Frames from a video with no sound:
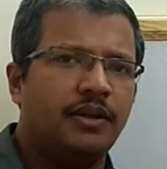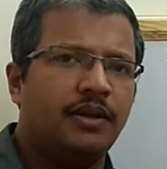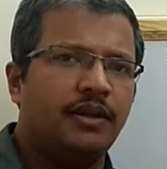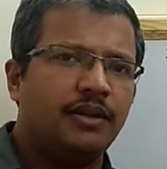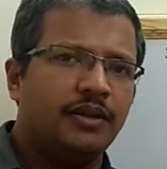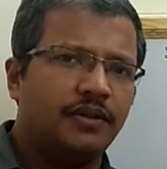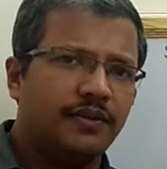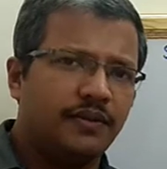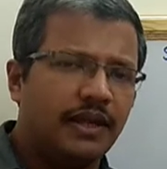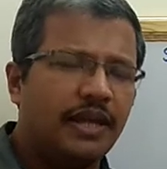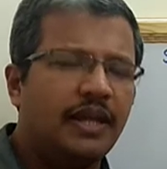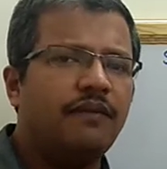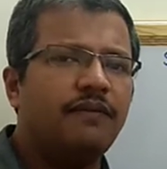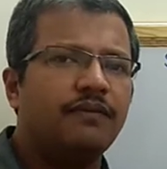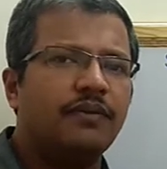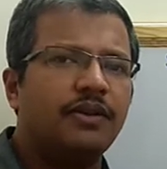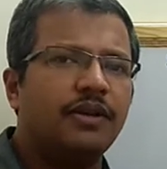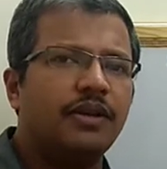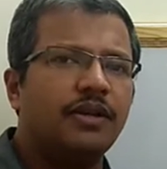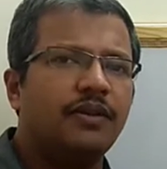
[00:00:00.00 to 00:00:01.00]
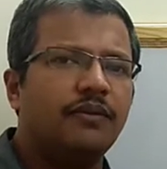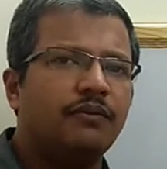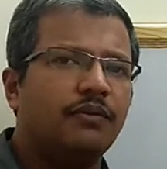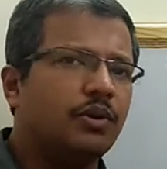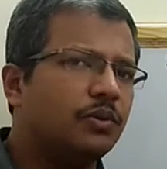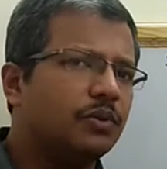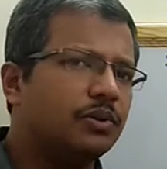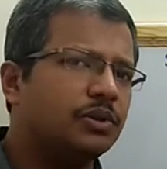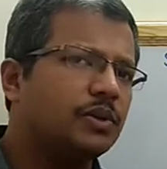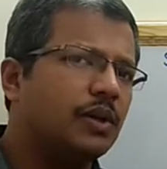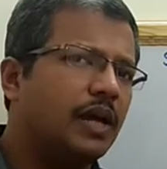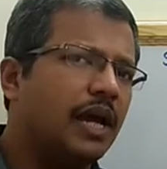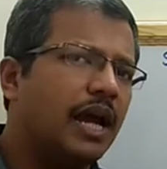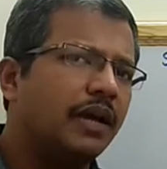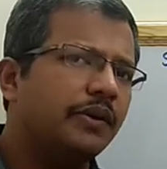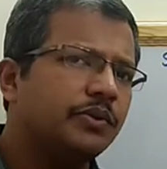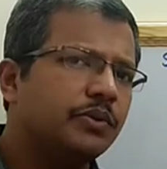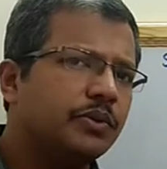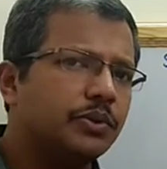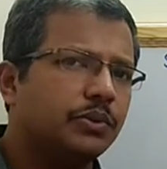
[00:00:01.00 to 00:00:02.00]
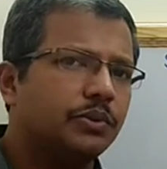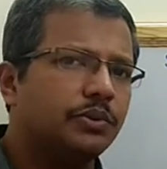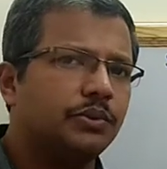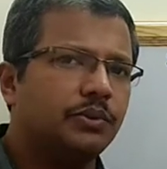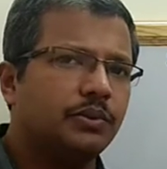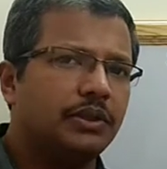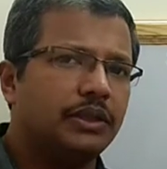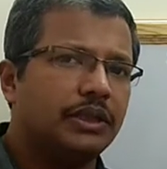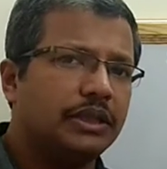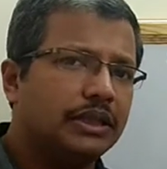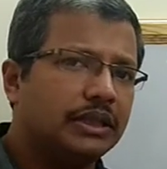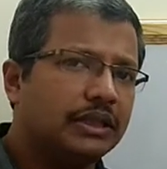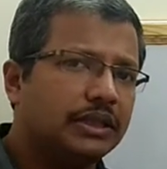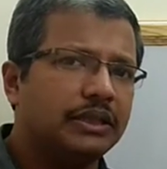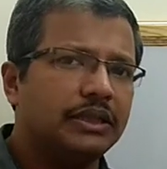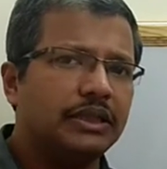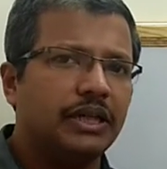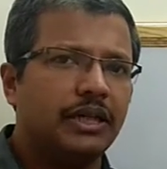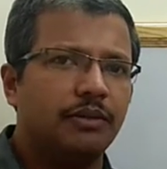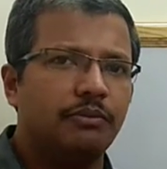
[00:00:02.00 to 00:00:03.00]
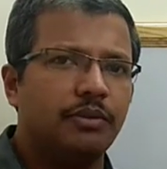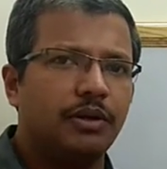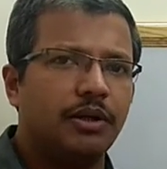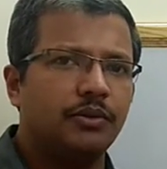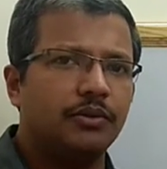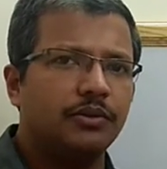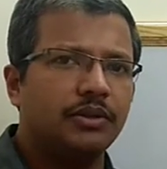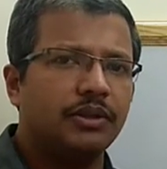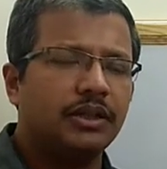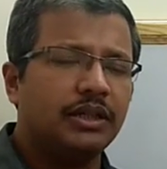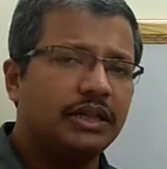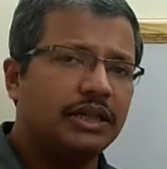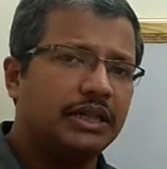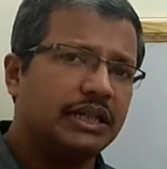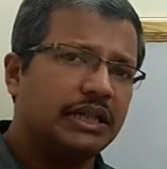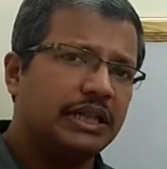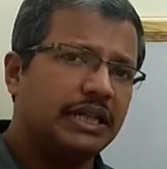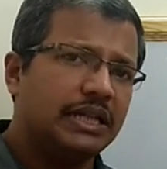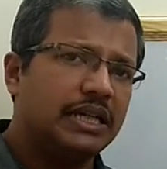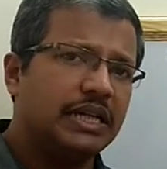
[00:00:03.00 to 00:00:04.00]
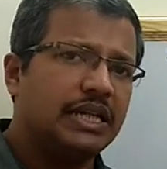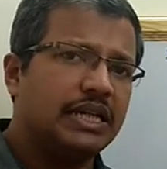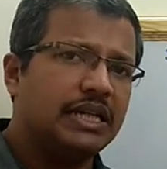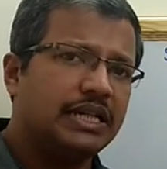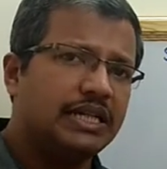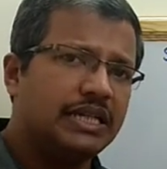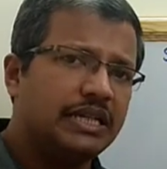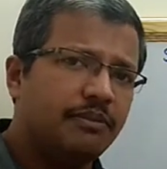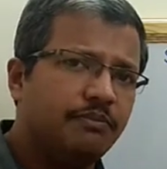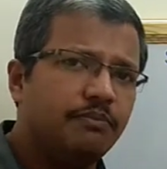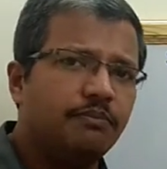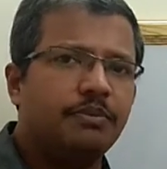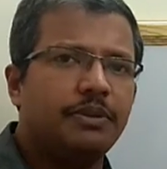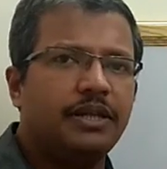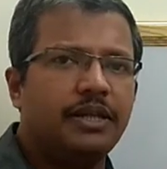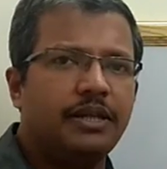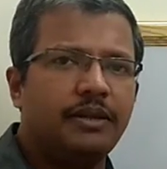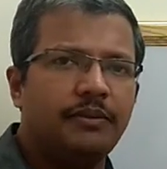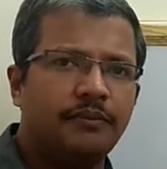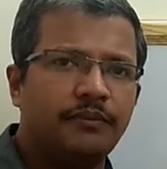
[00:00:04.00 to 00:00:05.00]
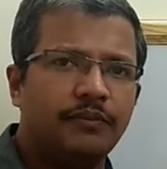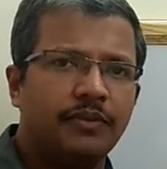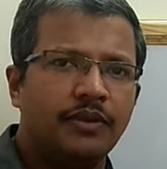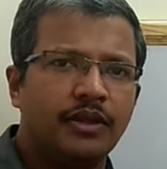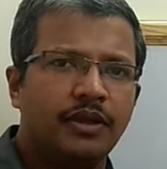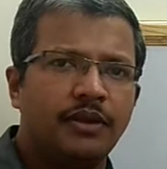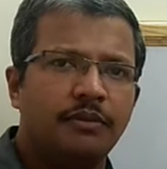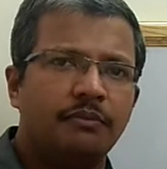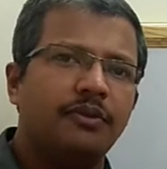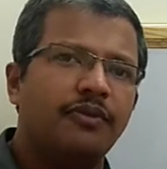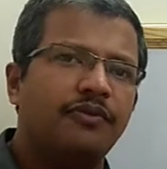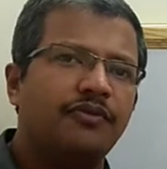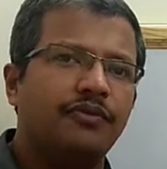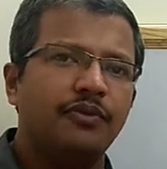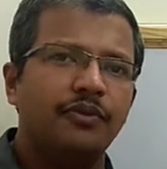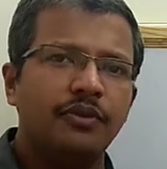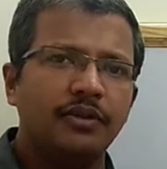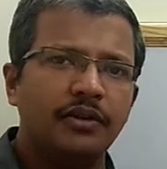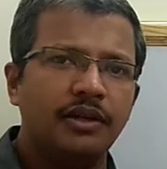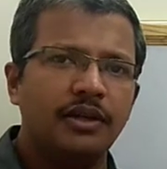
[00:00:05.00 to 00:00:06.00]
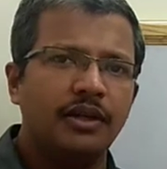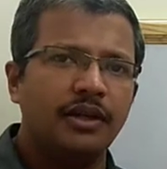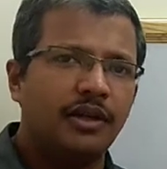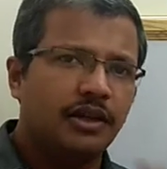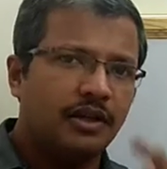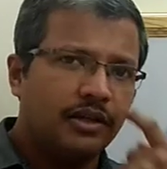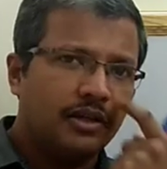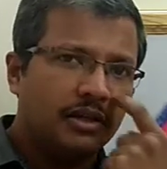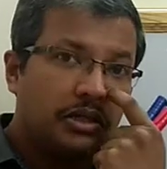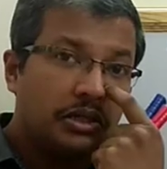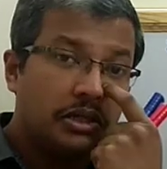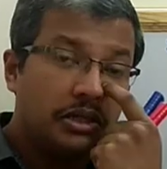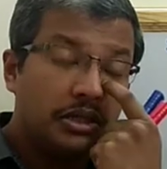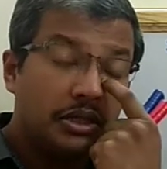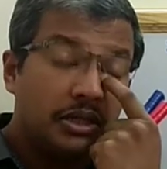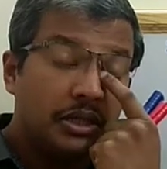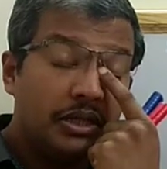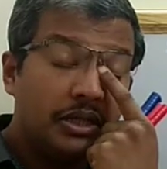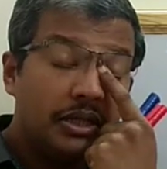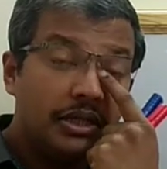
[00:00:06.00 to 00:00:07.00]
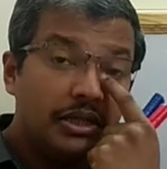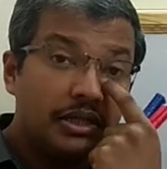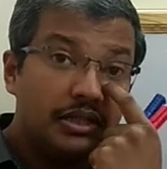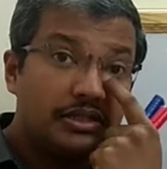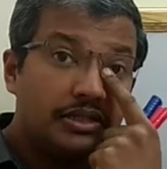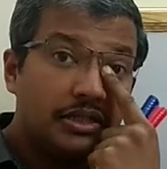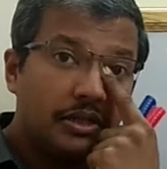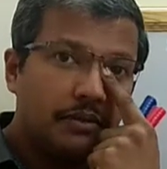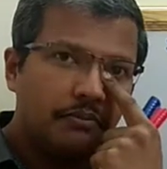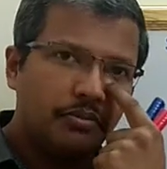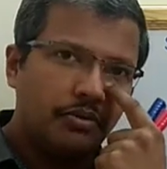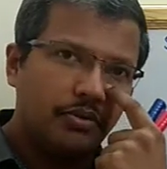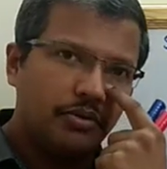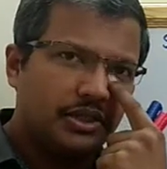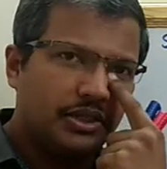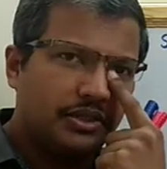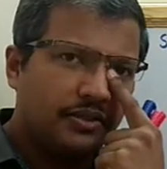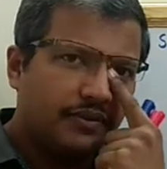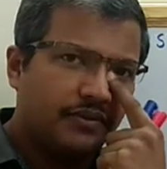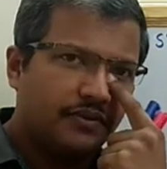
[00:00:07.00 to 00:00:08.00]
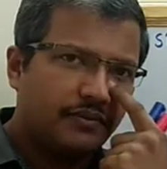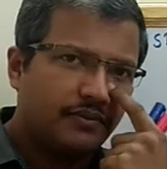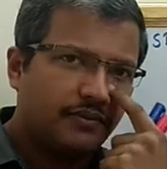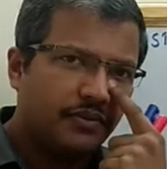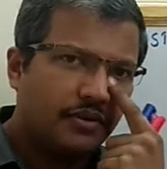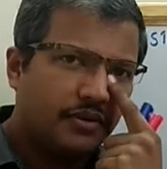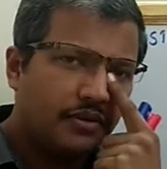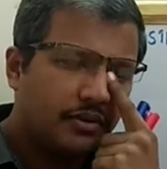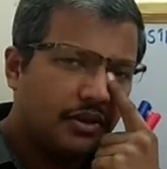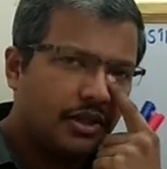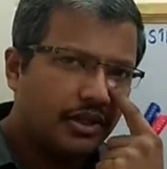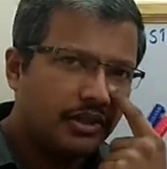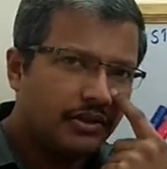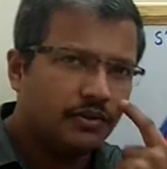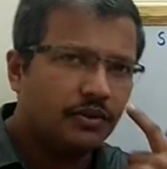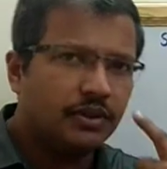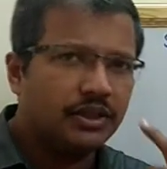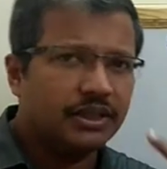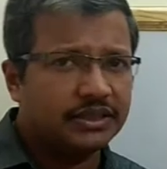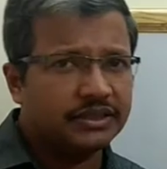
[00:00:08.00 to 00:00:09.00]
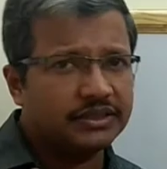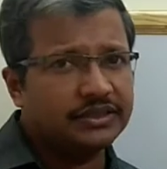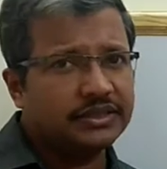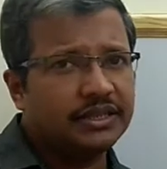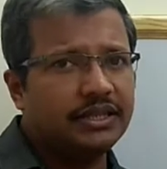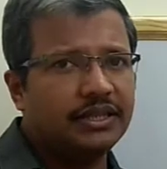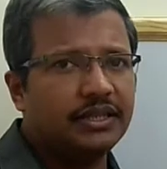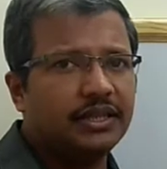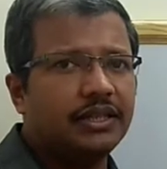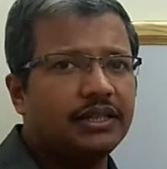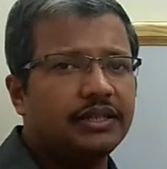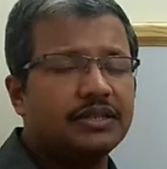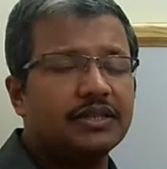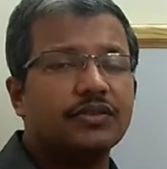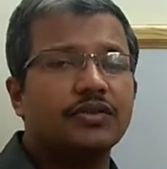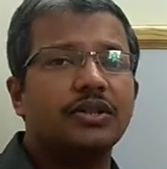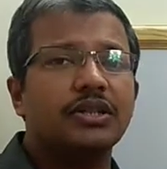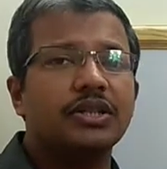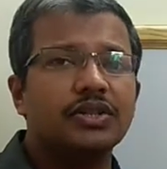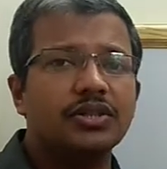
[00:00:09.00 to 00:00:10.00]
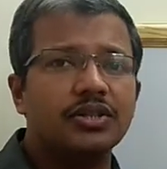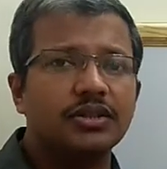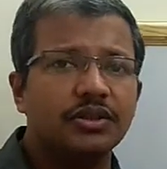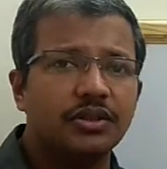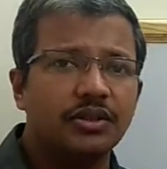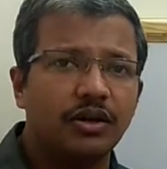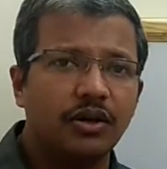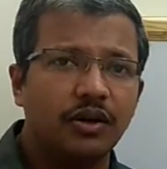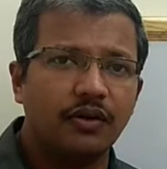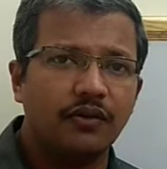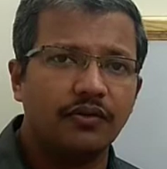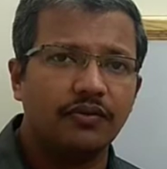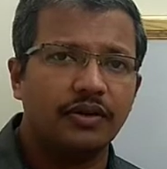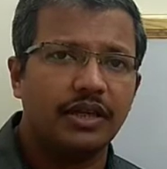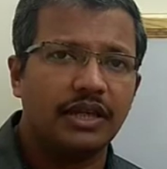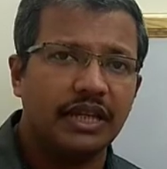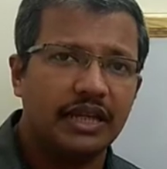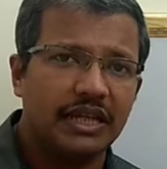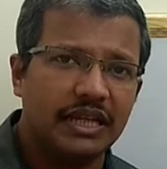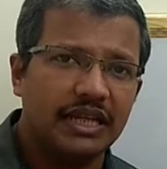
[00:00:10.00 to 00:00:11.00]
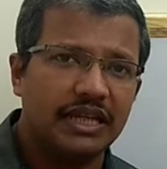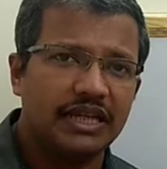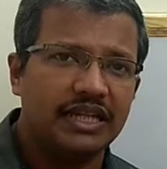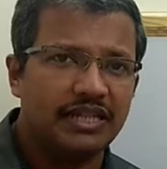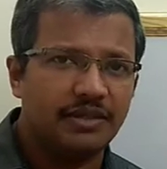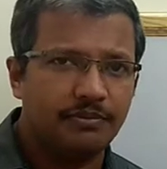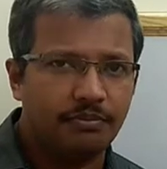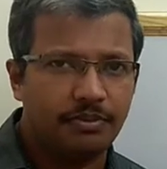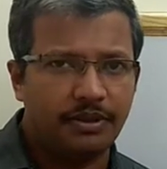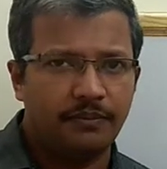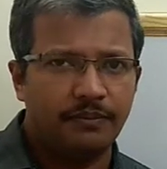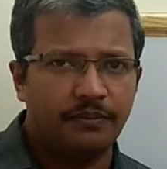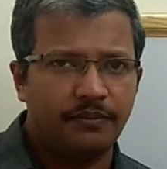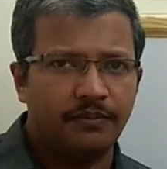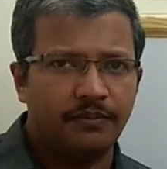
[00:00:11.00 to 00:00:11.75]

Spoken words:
In the same way, we also have to learn about the NADP before learning its importance. Okay, so let us see the structure of NADP.